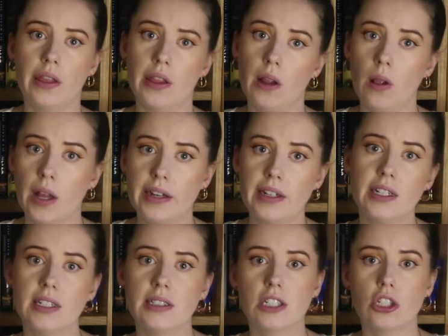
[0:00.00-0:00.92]
the London
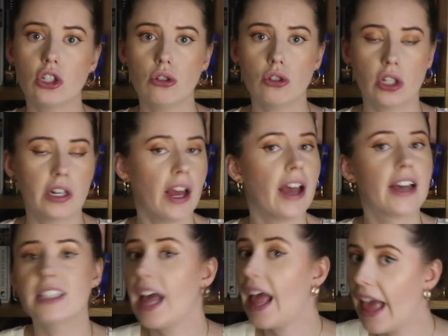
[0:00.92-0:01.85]
institution
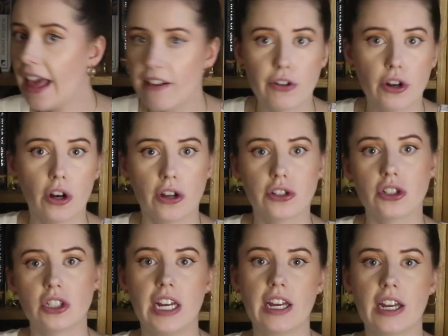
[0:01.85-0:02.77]
has ever
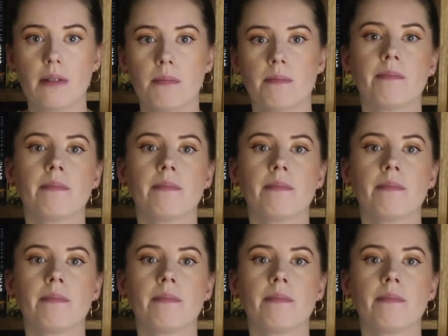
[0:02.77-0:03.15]
undertaken.